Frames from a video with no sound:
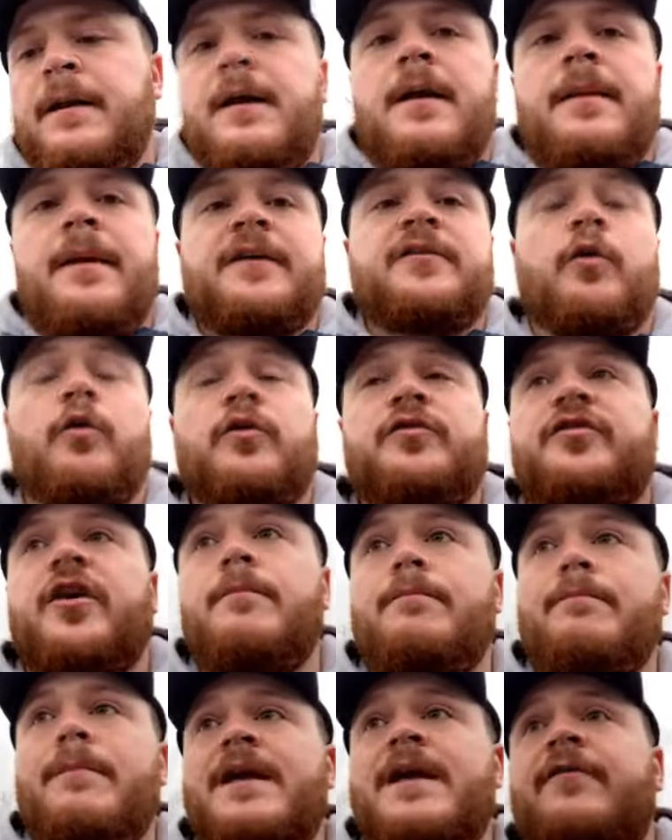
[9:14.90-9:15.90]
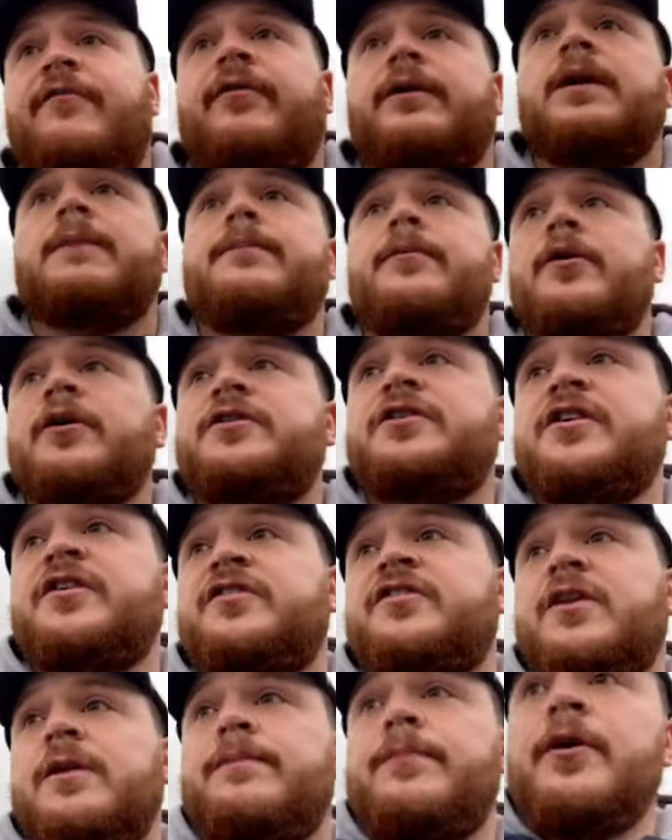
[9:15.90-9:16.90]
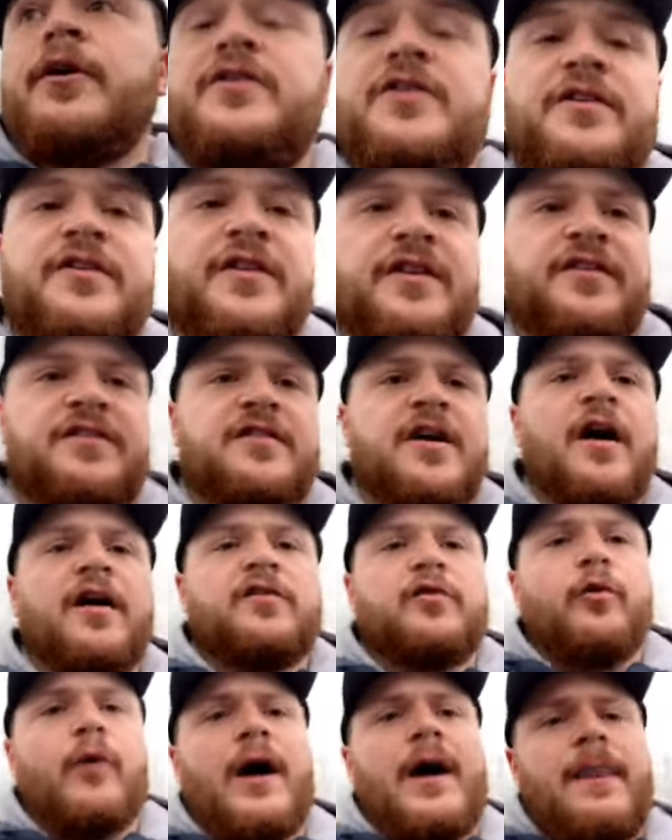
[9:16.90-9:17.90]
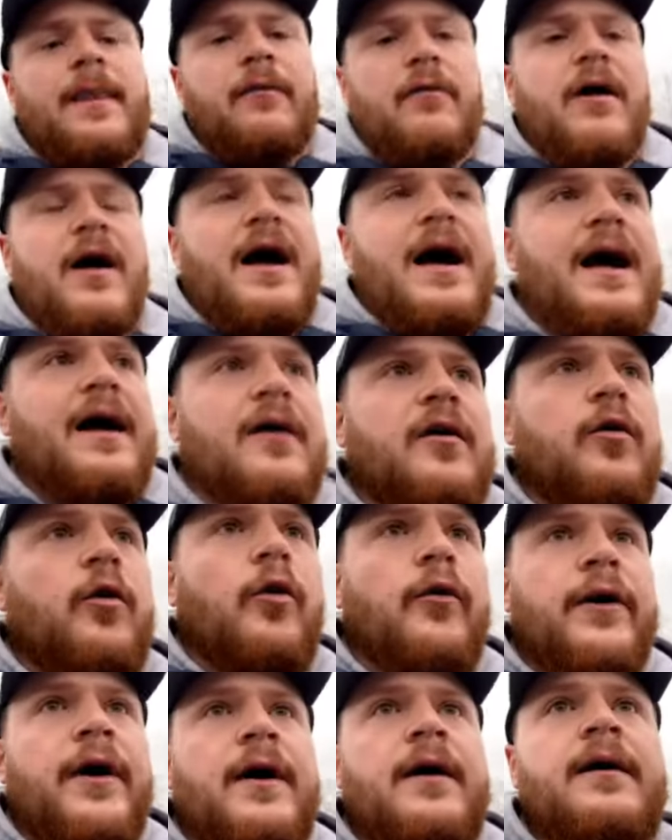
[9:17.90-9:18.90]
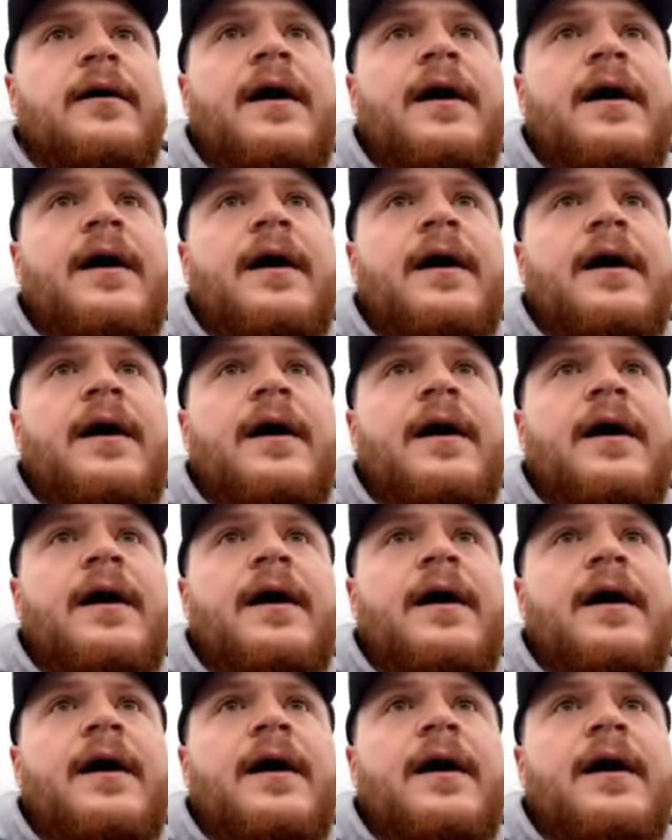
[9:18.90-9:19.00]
There's also meat from the butchers. The butchers is tucked away in the right-hand corner